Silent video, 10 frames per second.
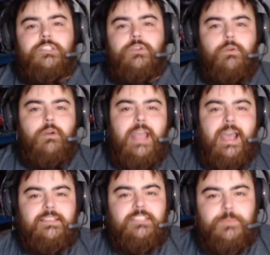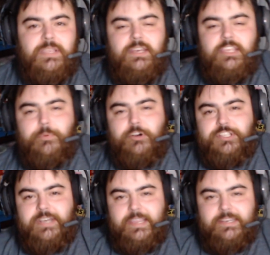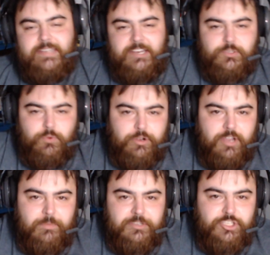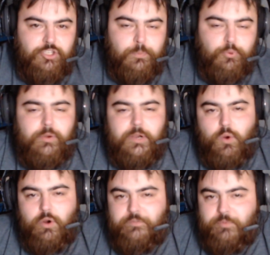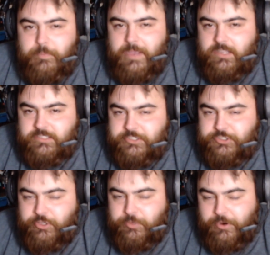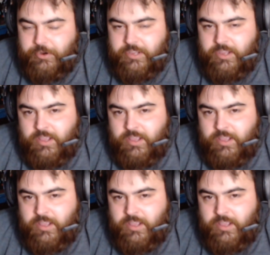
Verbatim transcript: going on, guys? It's P and D, the partially naked dinosaur, coming to you pre-recorded from the bowels of the trailer park.